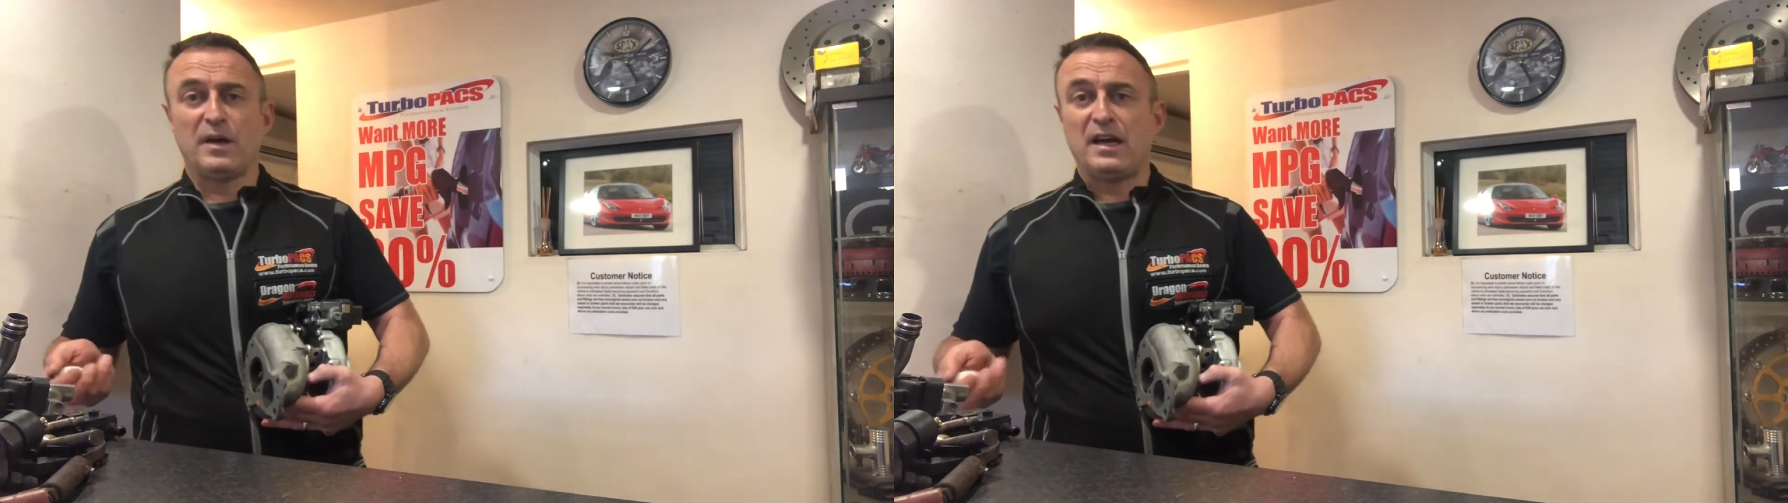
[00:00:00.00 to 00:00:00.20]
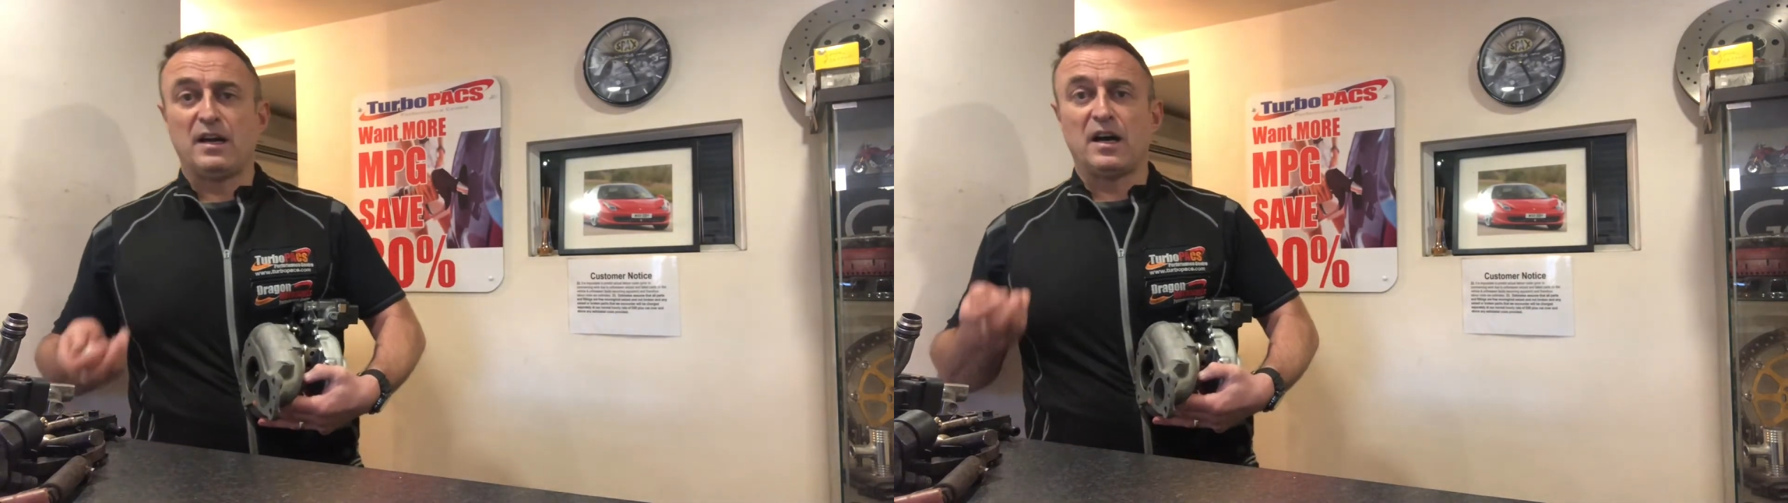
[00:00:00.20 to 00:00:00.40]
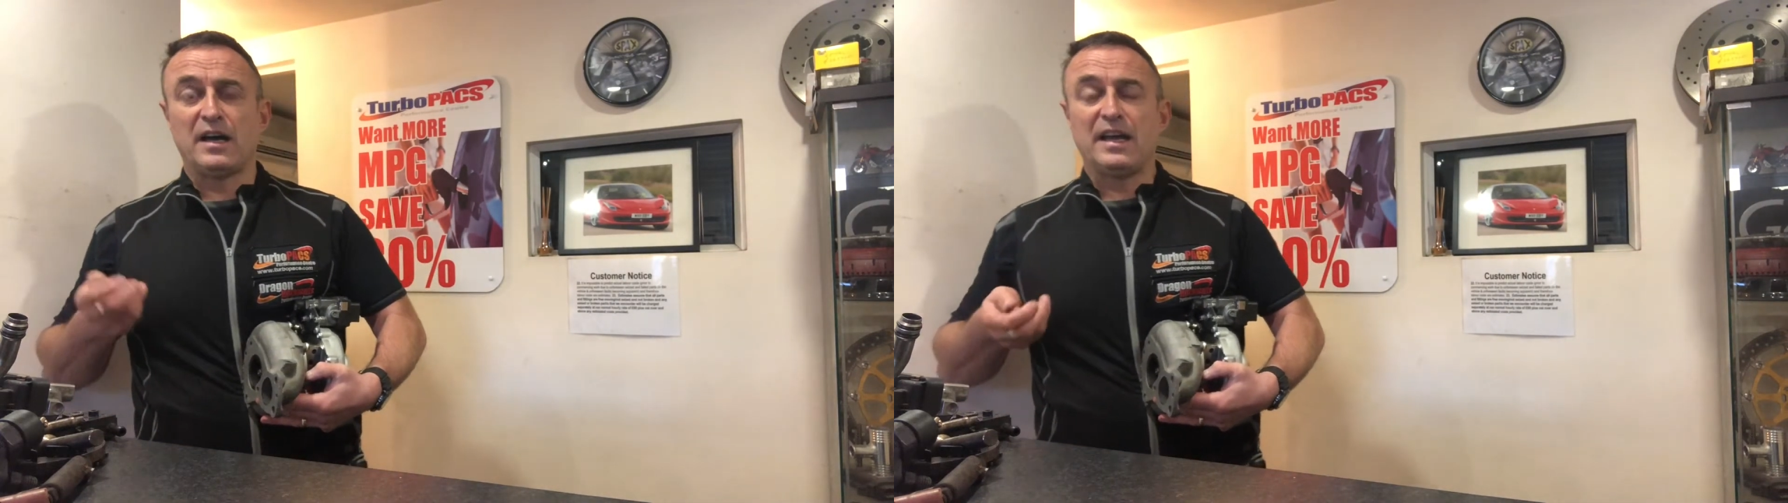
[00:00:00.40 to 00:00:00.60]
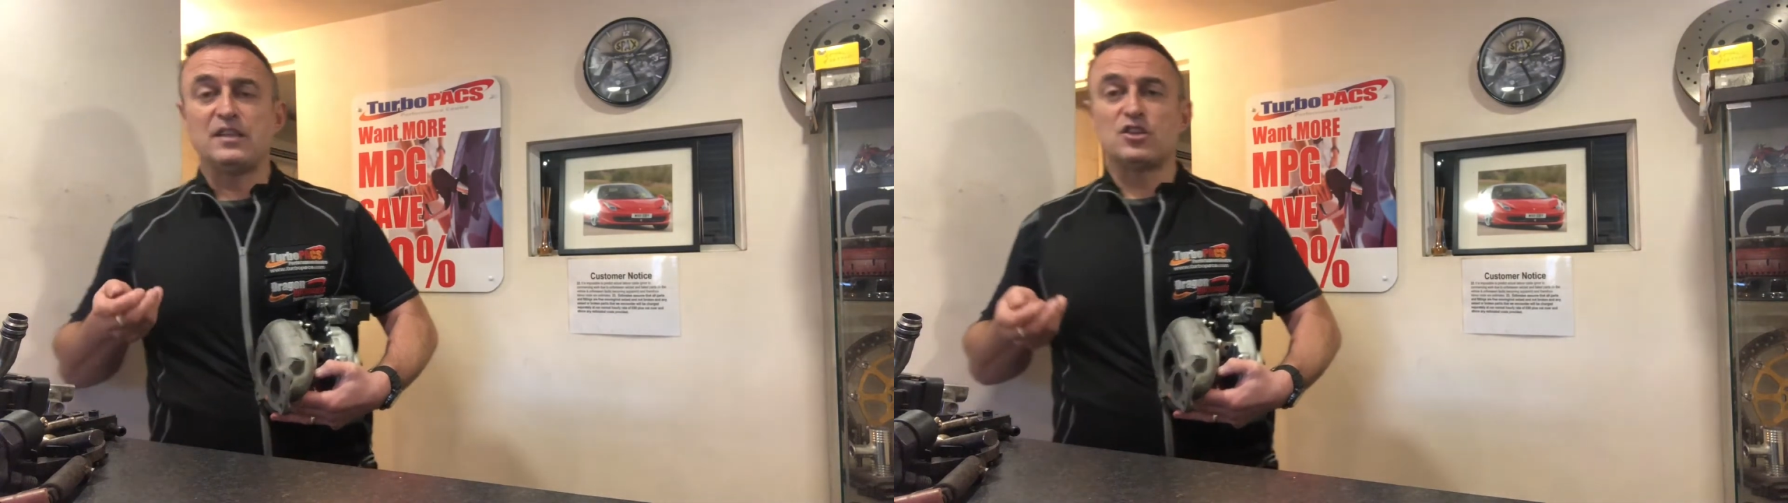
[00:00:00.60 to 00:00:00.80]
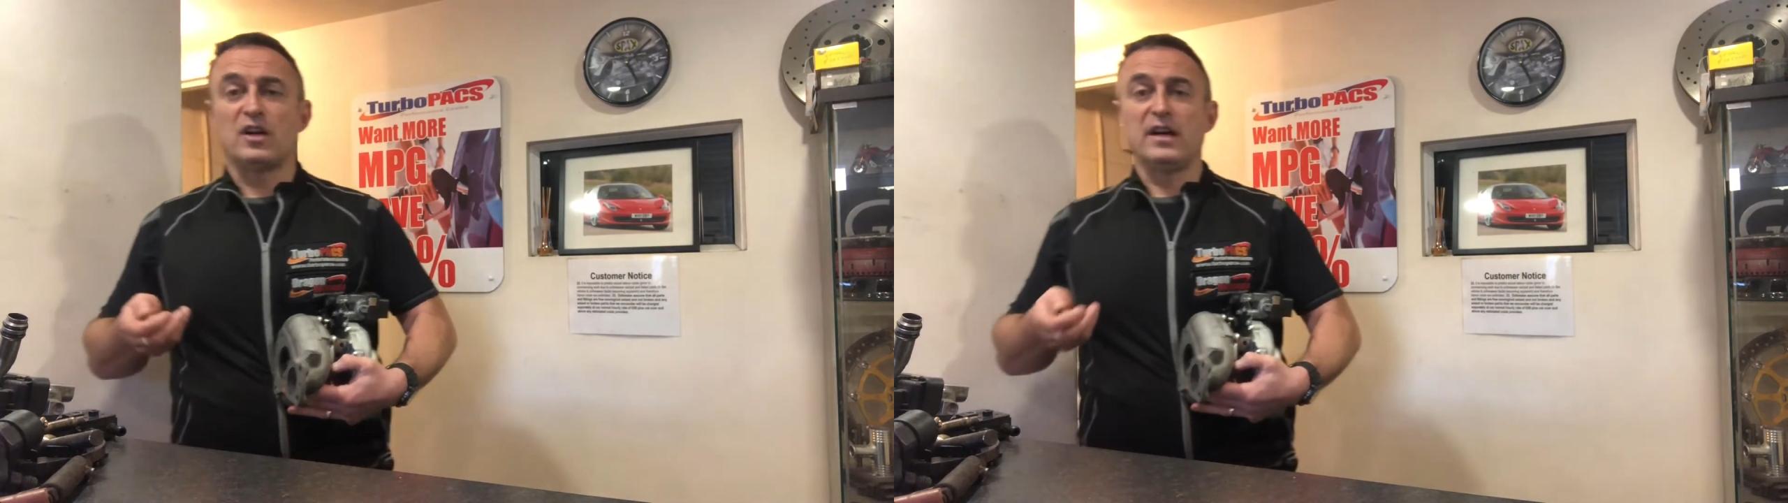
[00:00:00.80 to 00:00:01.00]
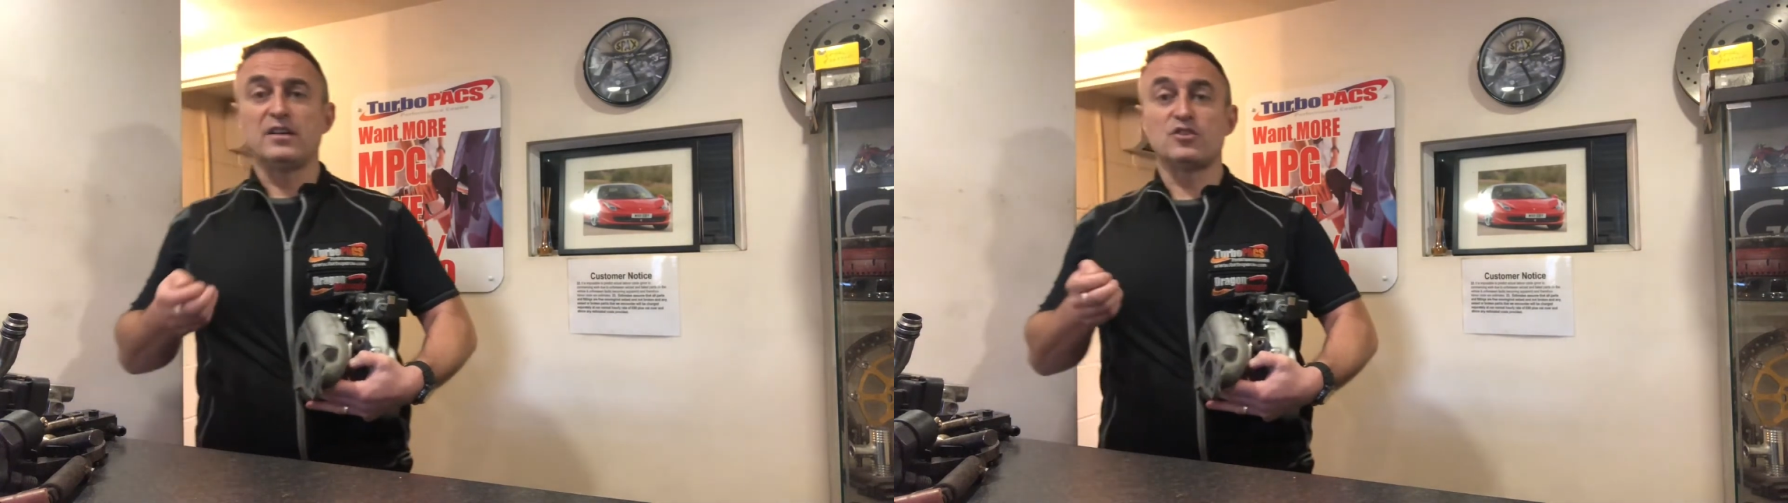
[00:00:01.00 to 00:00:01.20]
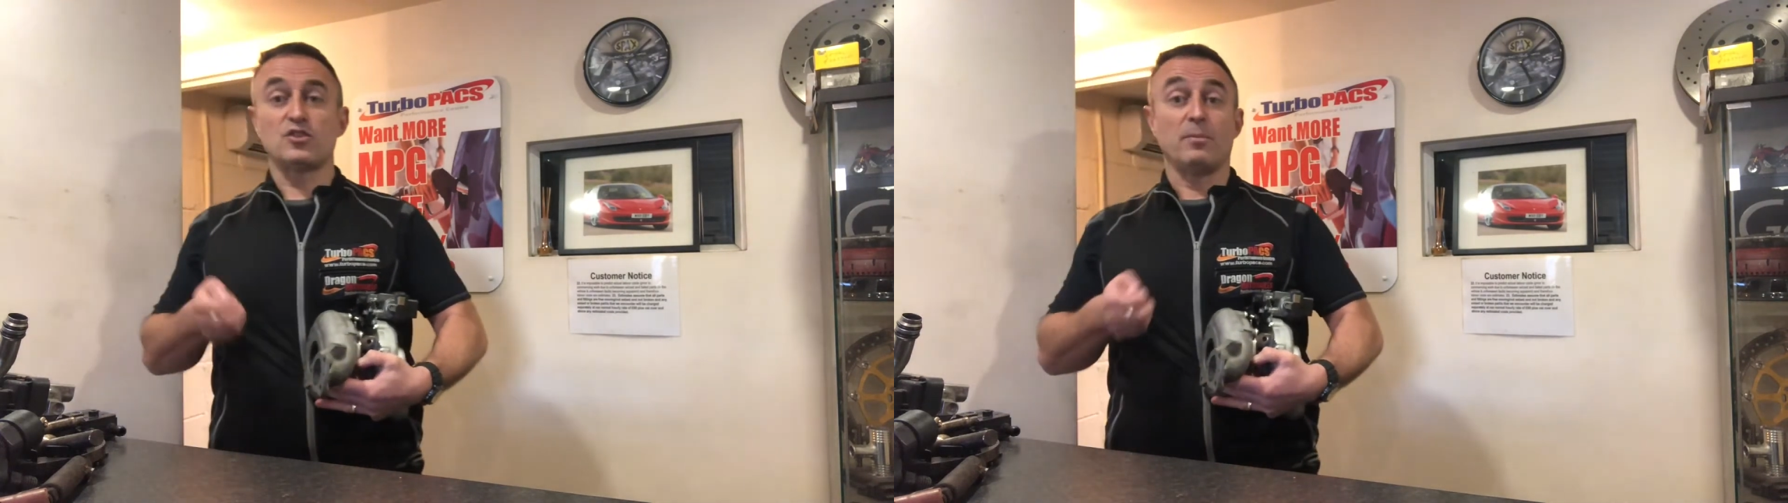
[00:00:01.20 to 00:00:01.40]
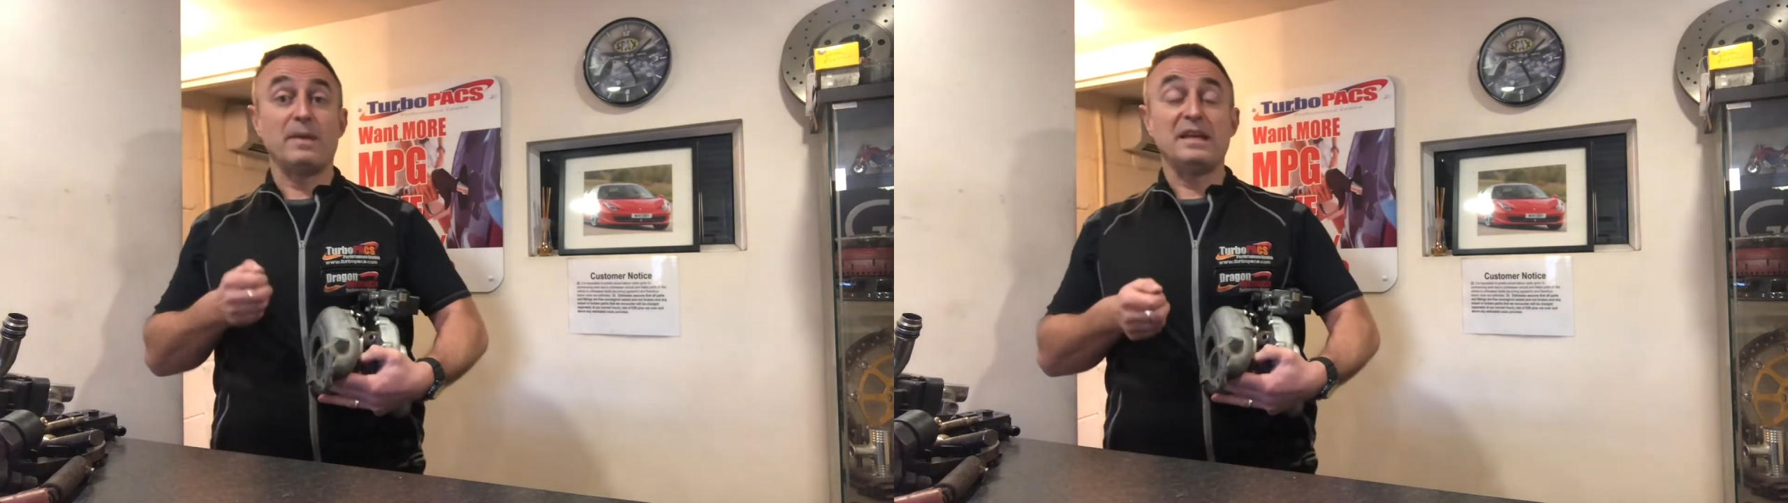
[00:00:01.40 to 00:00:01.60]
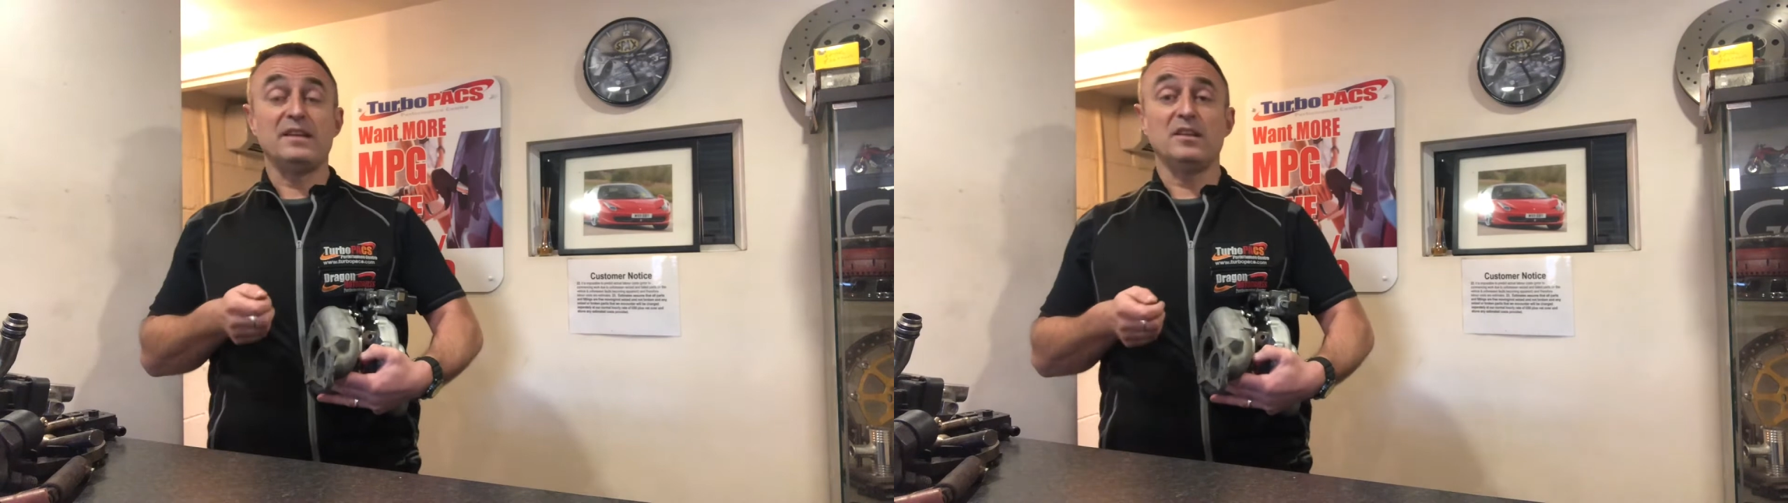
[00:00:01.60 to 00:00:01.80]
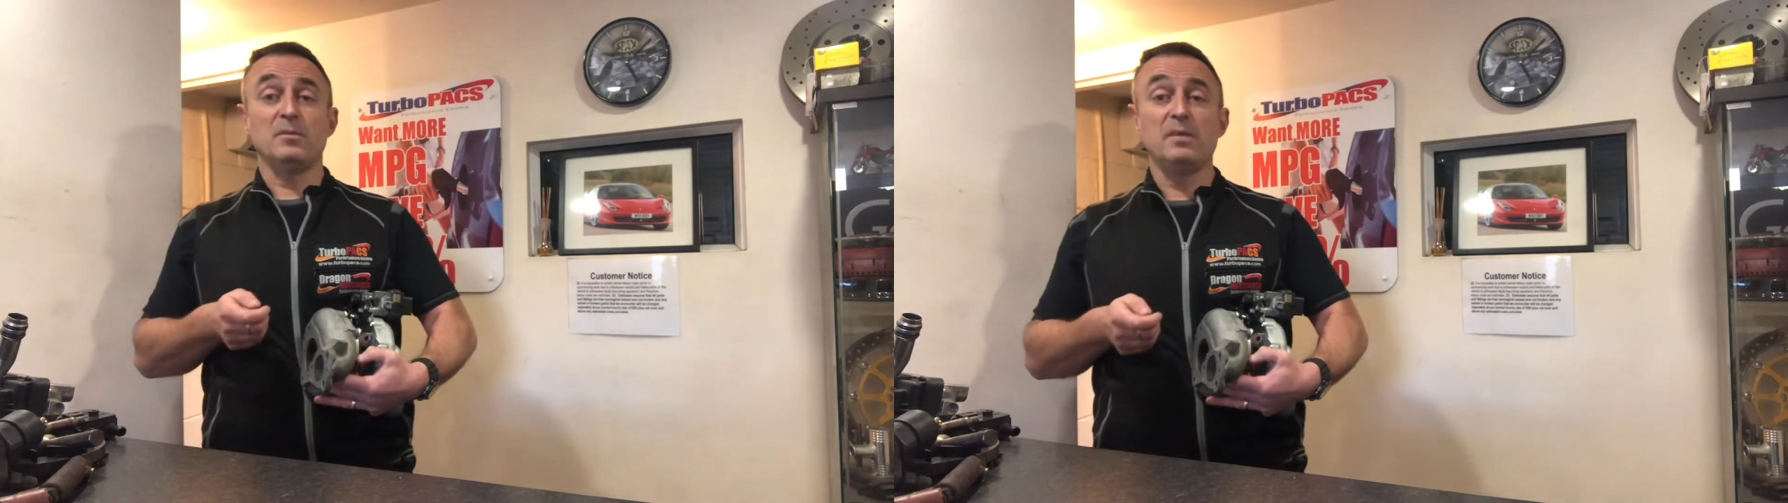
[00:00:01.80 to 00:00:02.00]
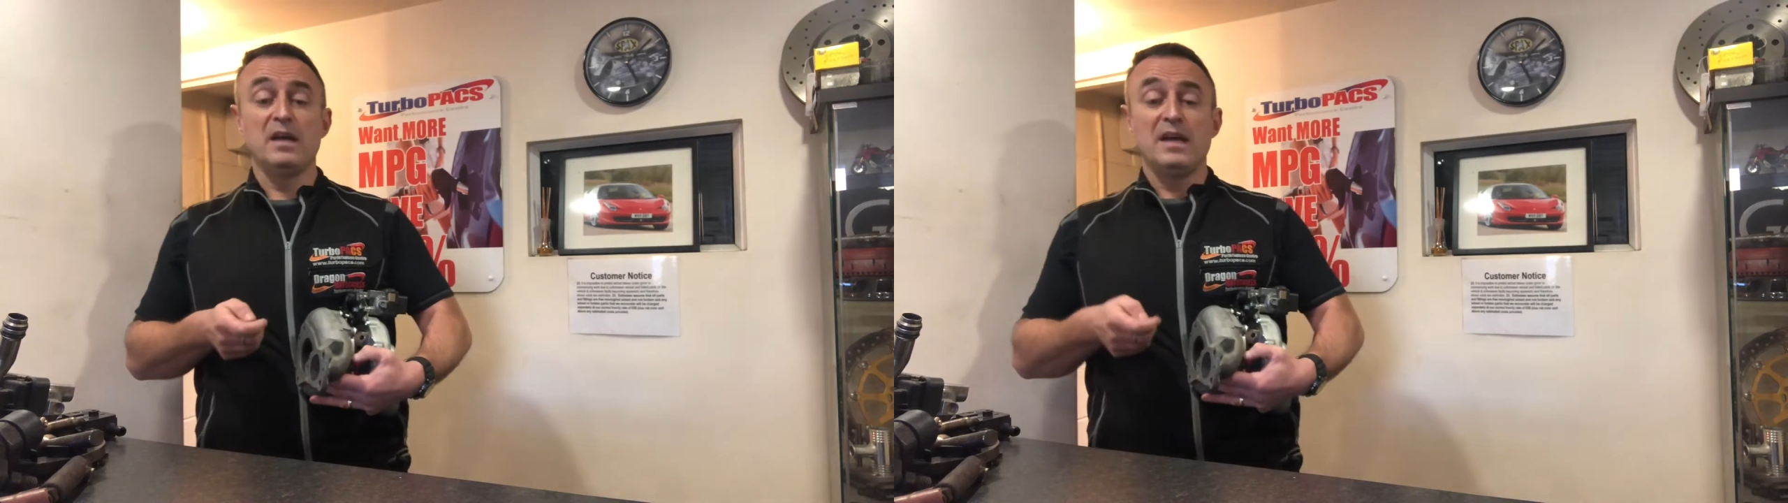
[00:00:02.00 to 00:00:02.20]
IHI had stopped making them,